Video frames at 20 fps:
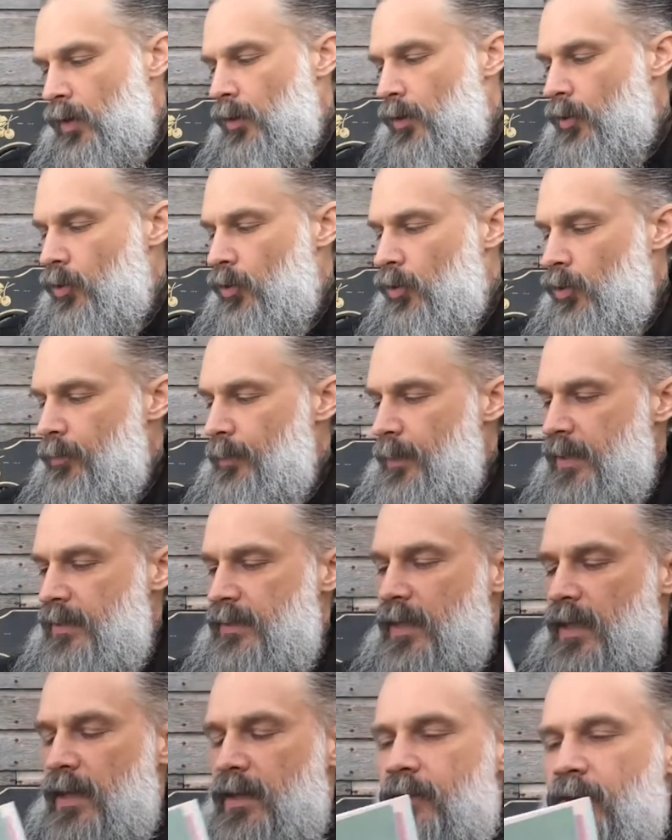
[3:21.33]
Old
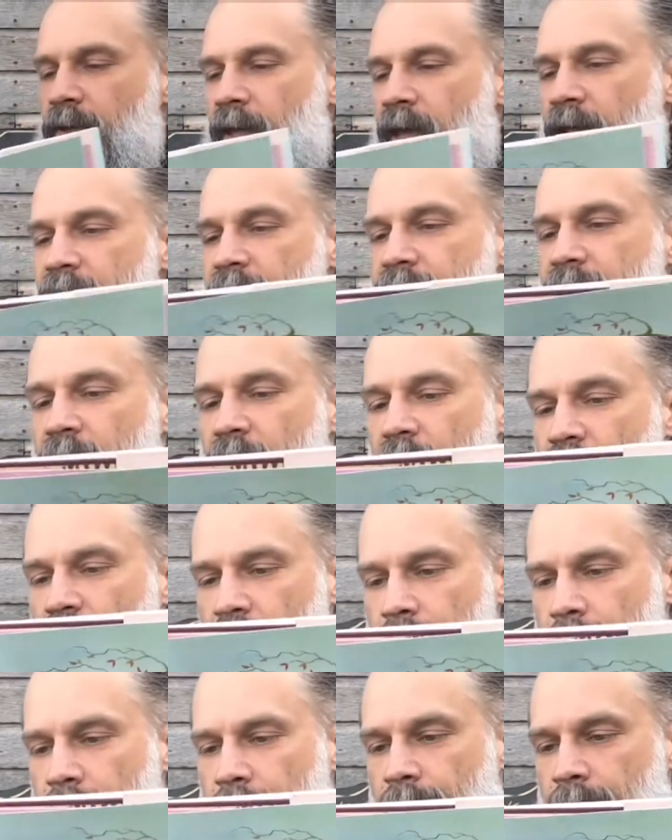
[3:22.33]
MacDonald had a
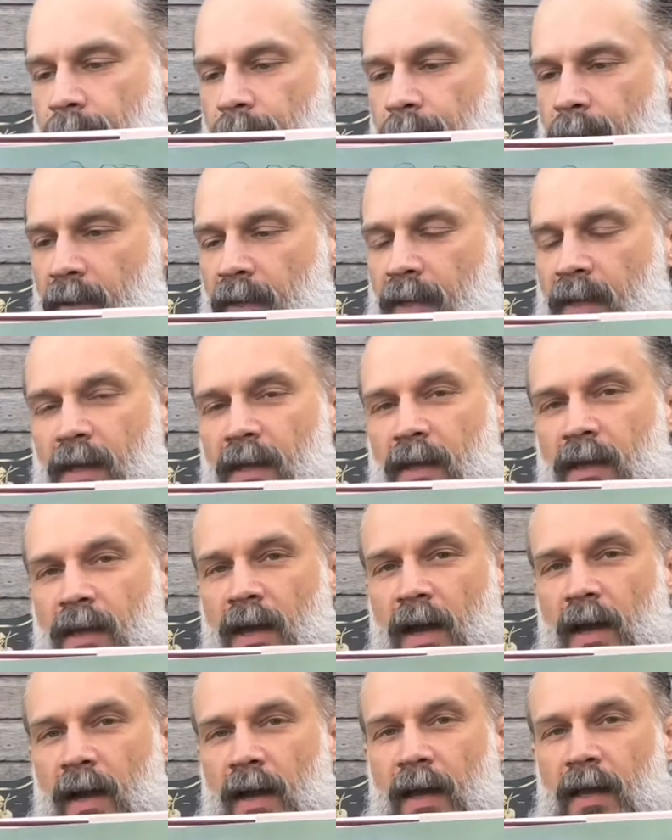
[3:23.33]
farm, E
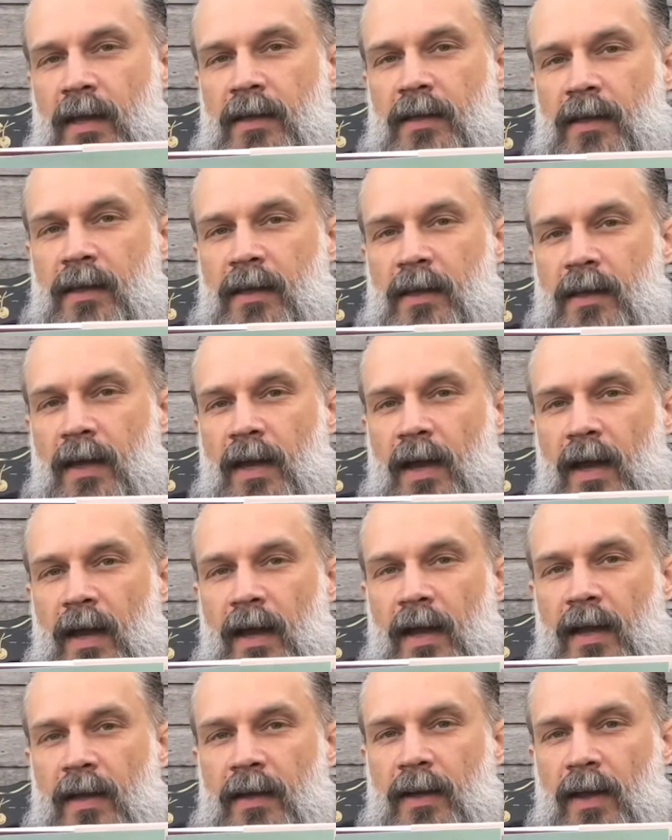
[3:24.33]
I E
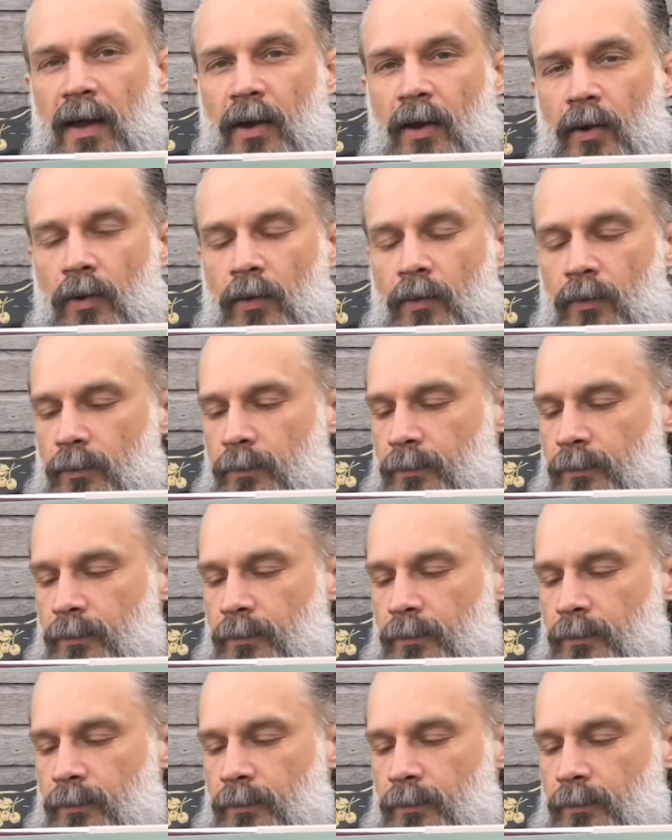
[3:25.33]
I O.